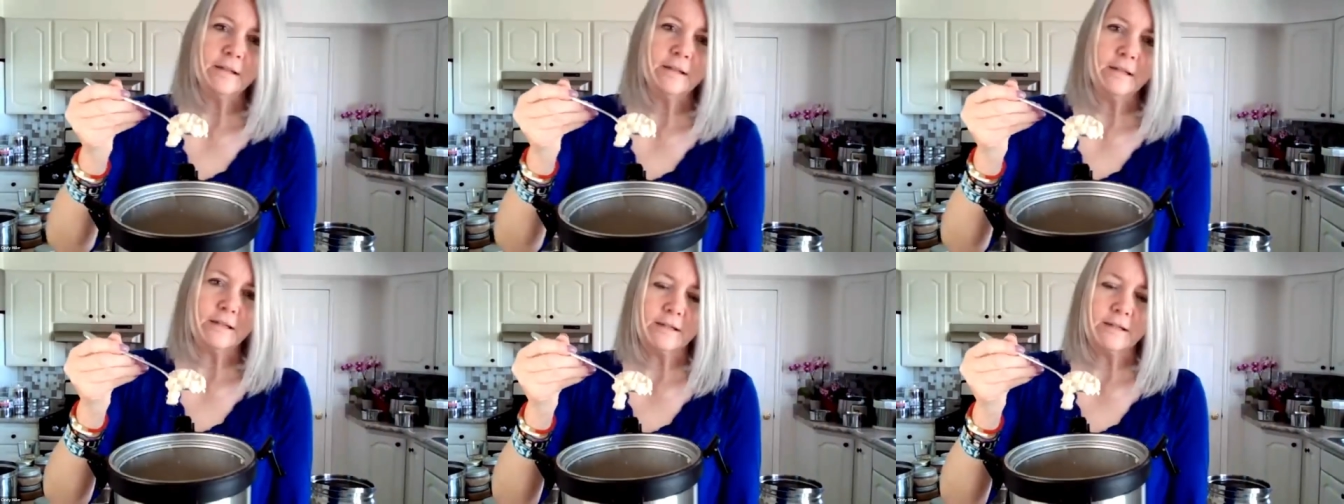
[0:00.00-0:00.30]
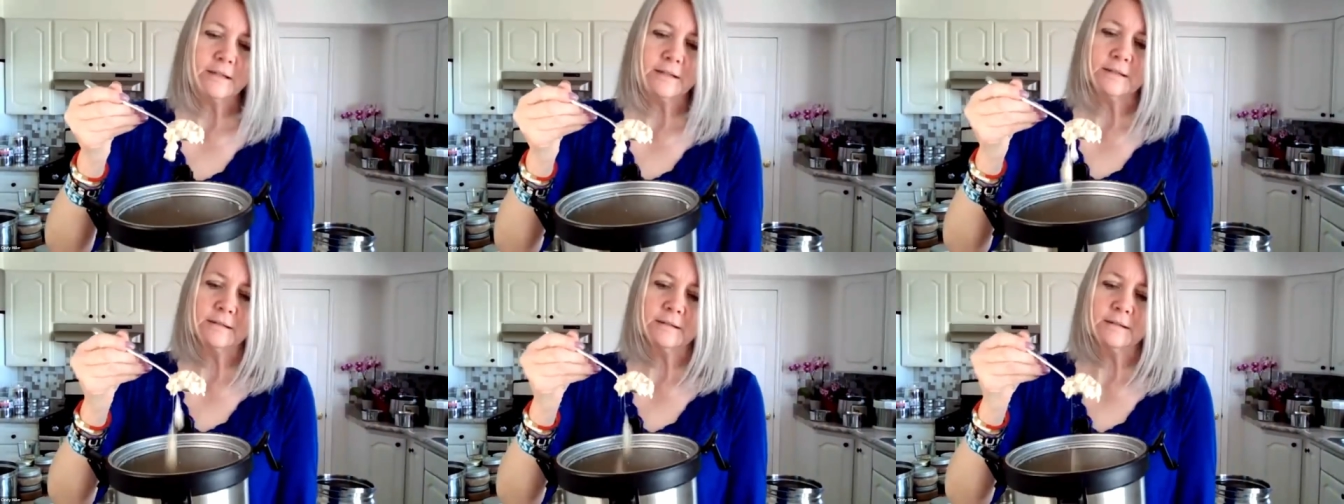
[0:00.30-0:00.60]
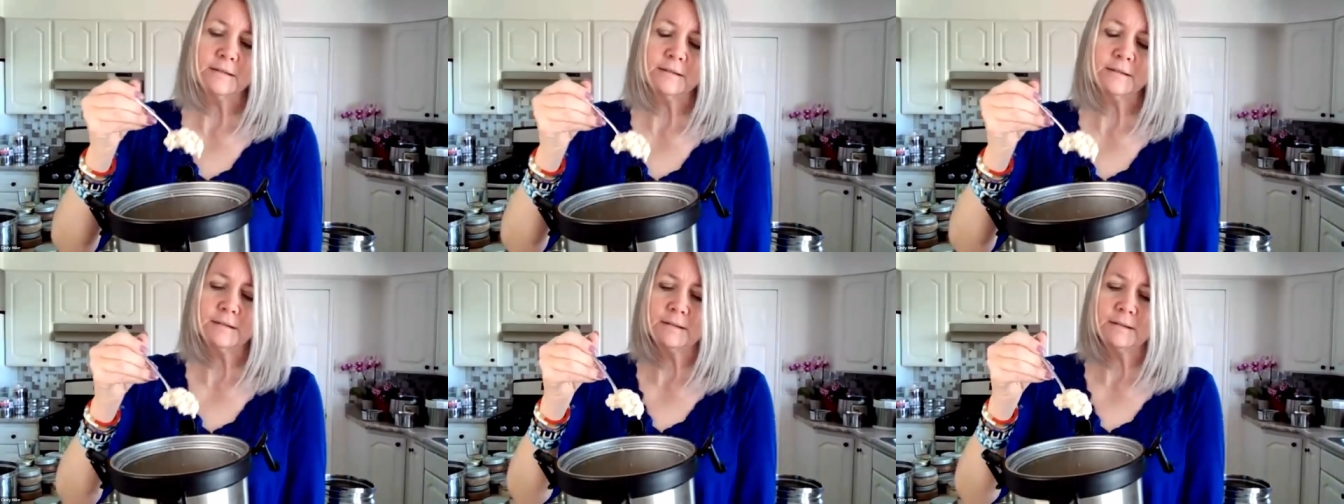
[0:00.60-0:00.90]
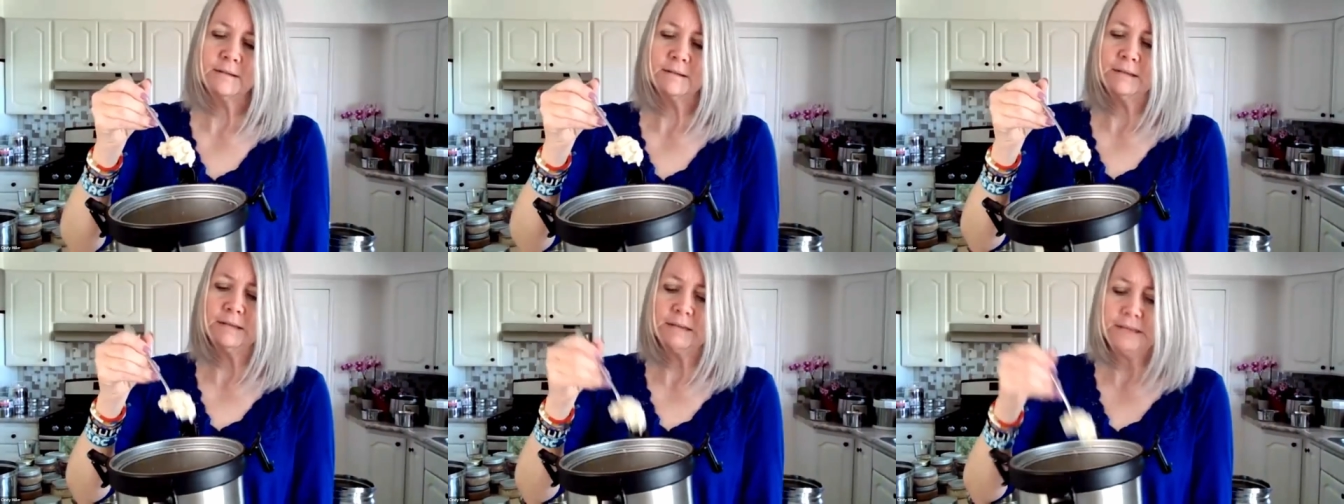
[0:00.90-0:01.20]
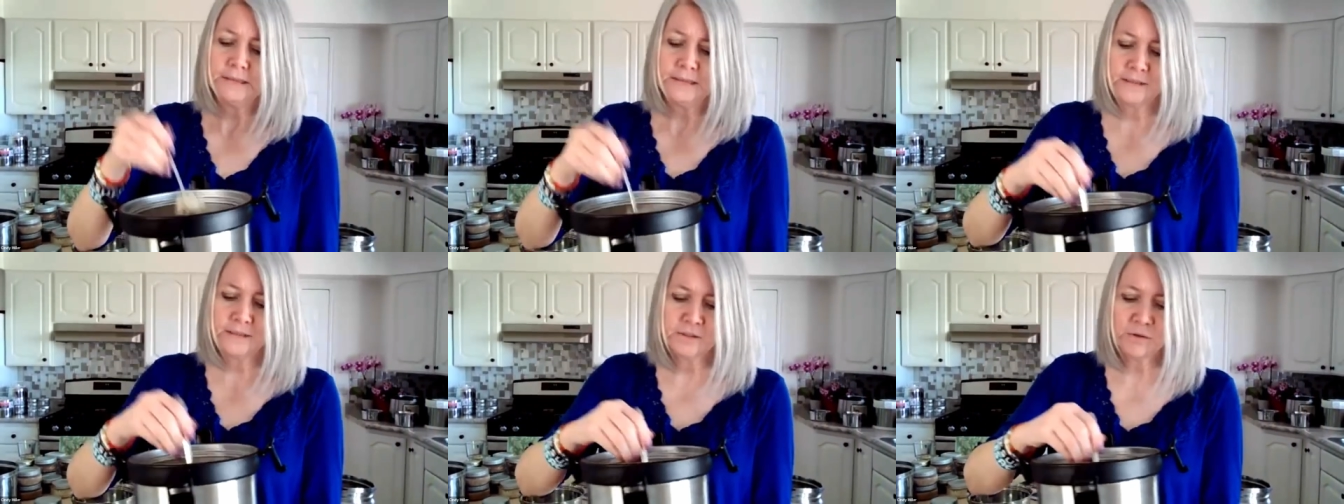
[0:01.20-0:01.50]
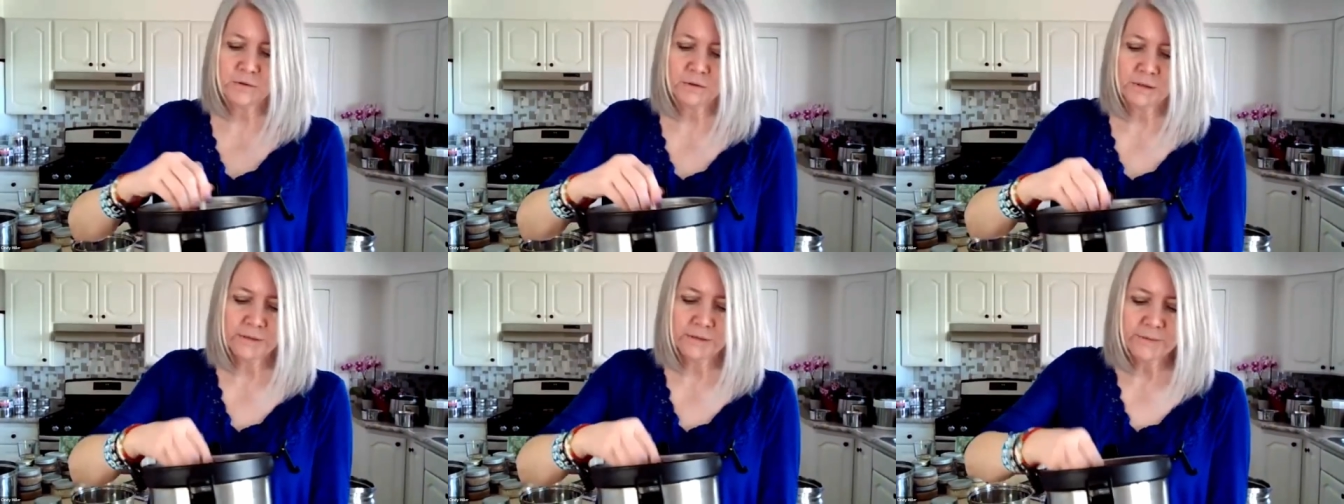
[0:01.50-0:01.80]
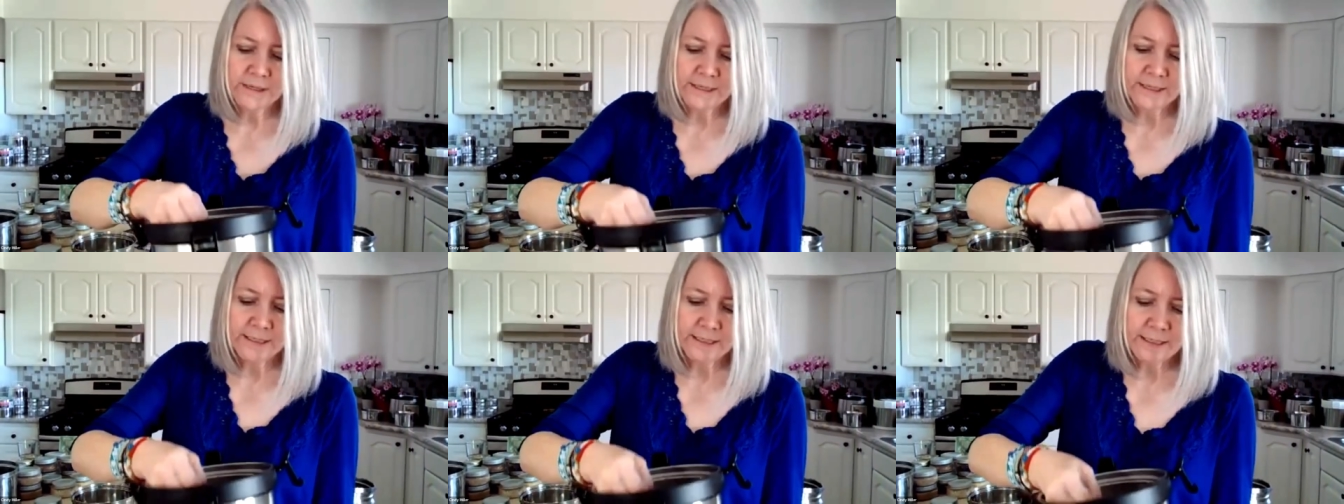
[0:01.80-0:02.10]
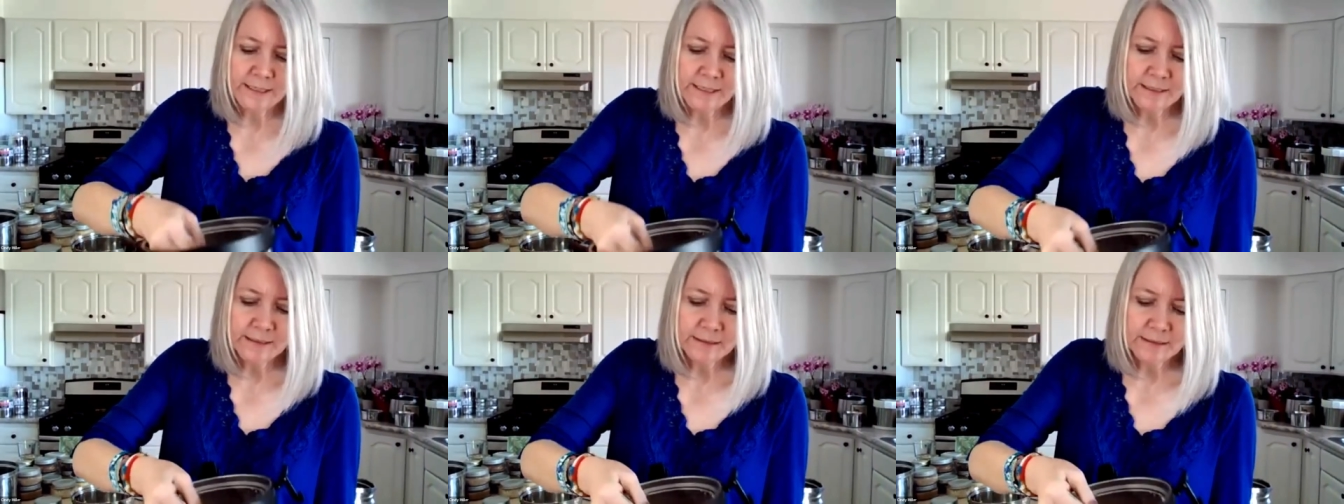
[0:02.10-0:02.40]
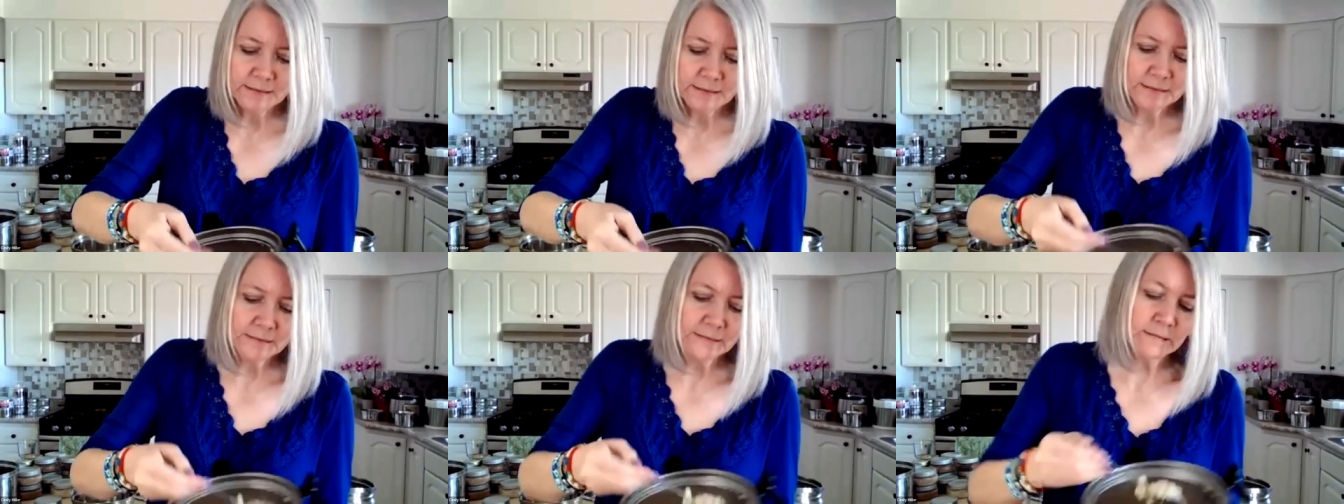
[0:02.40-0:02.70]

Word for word: Look, it's totally ready to eat.